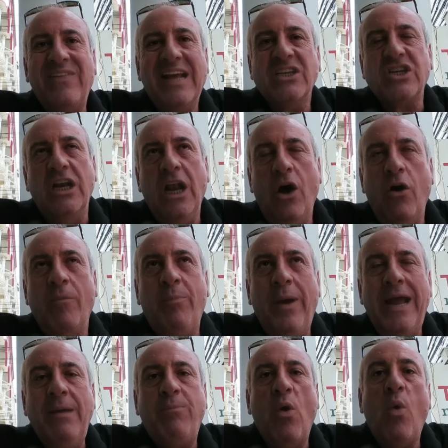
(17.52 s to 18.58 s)
There's a lot of
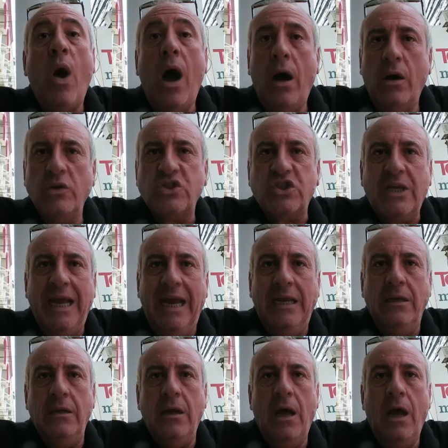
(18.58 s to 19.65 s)
people
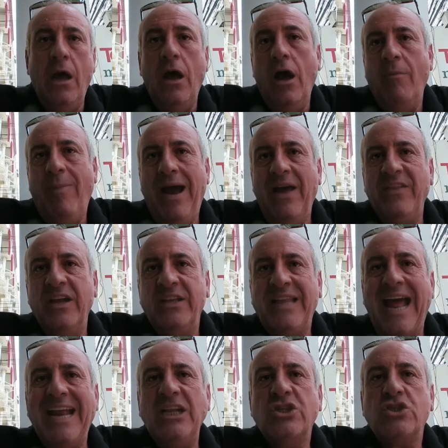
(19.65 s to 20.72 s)
asking about the
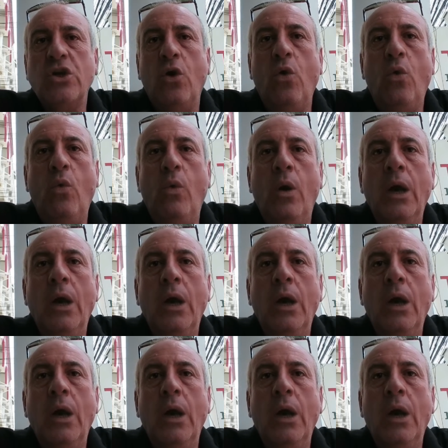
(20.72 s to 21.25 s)
dental